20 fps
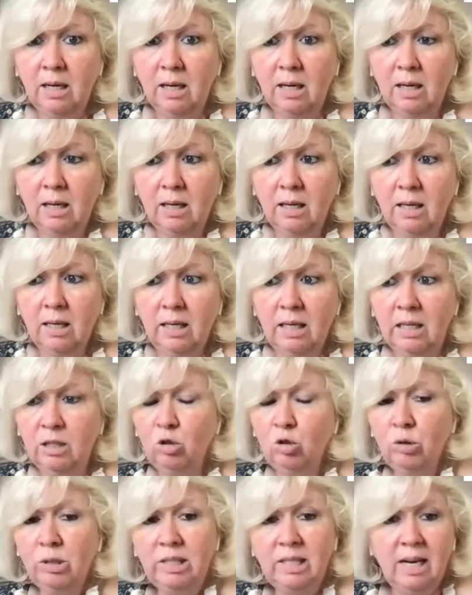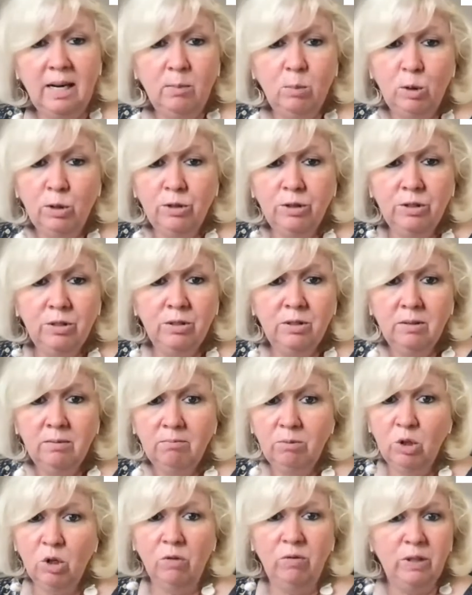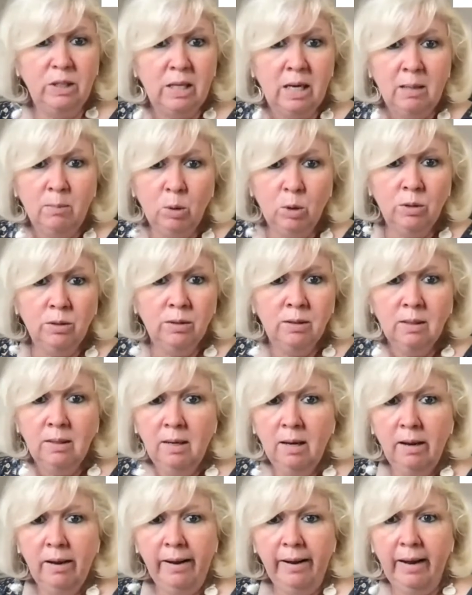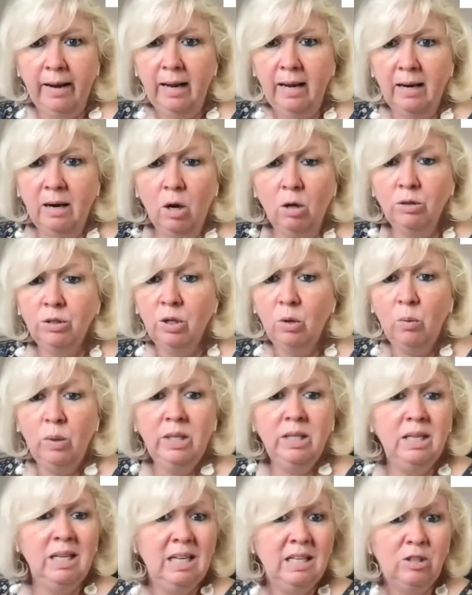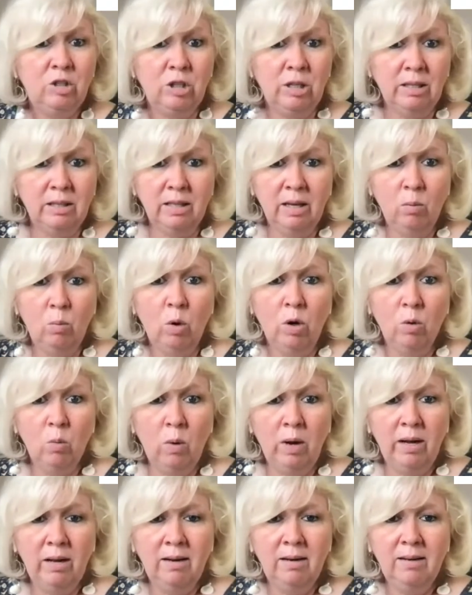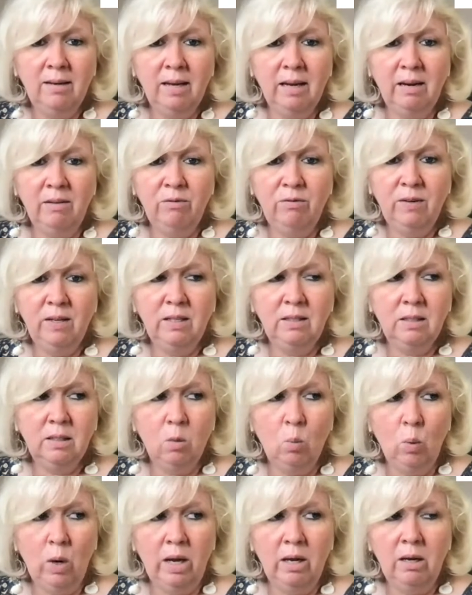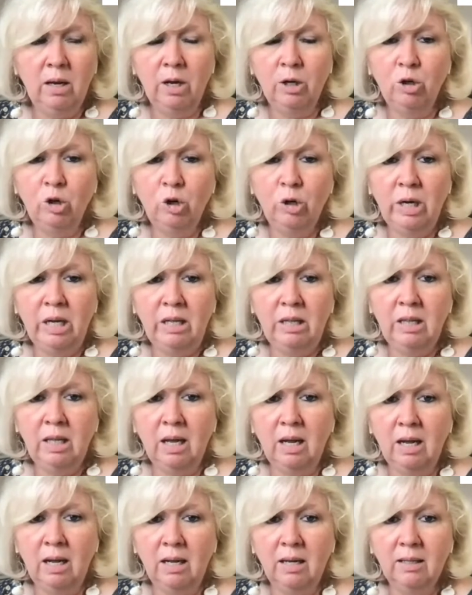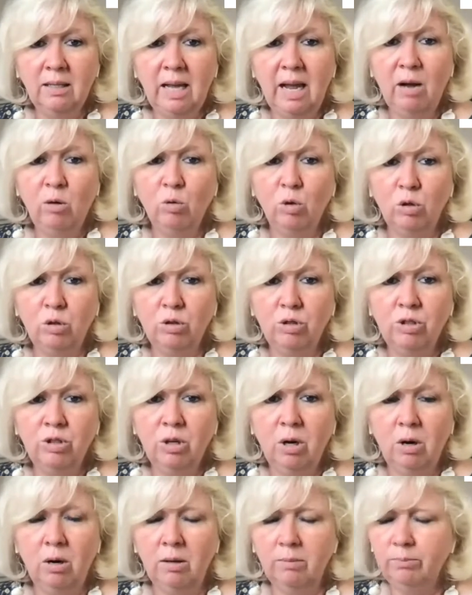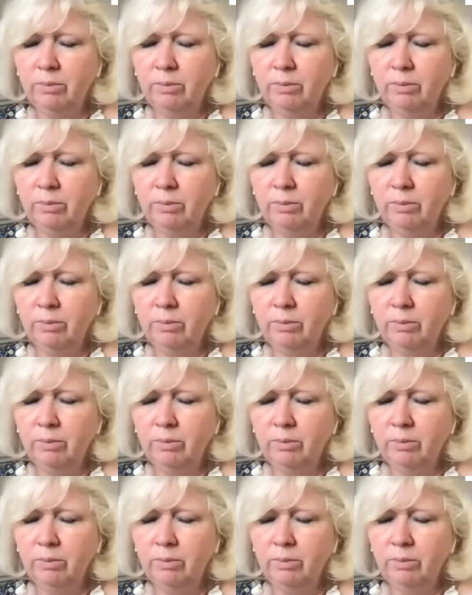entry tables, sofa tables, and also in the kitchen. They work well and fit well underneath cabinets